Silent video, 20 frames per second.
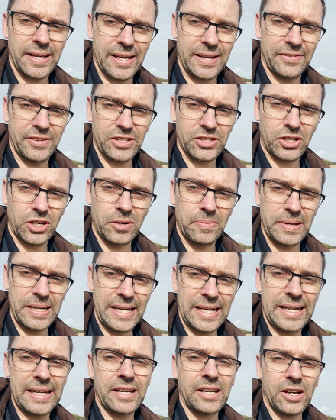If it's coming
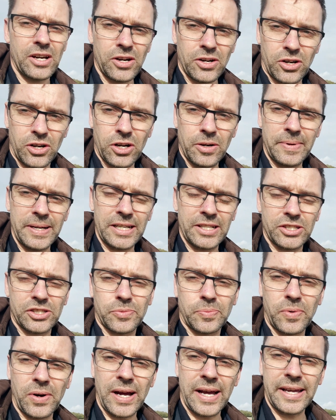in, come in and
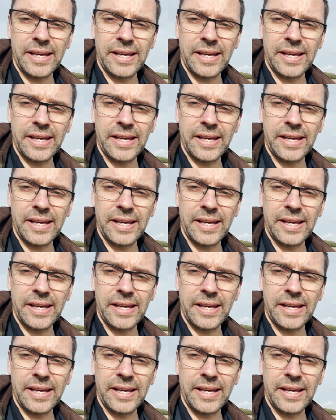spray.